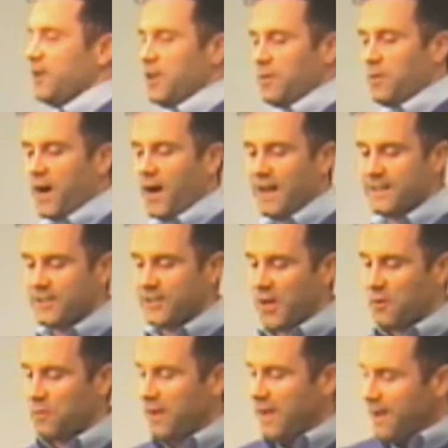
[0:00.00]
out who you are. And
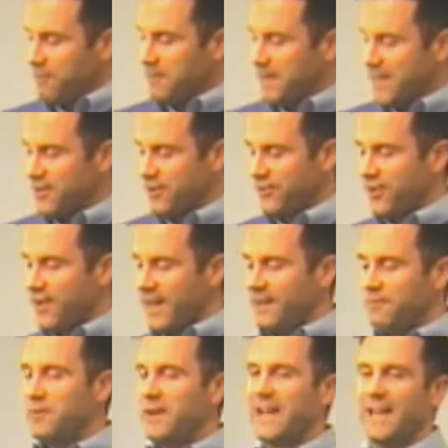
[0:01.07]
so from the age of
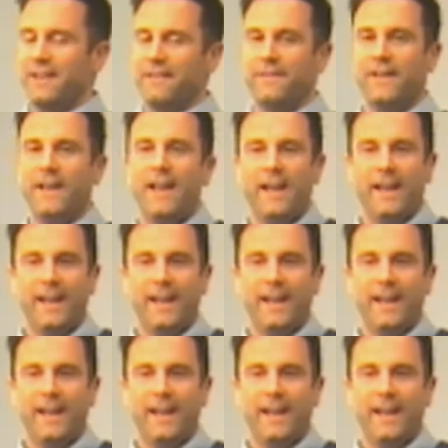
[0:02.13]
13, we kind of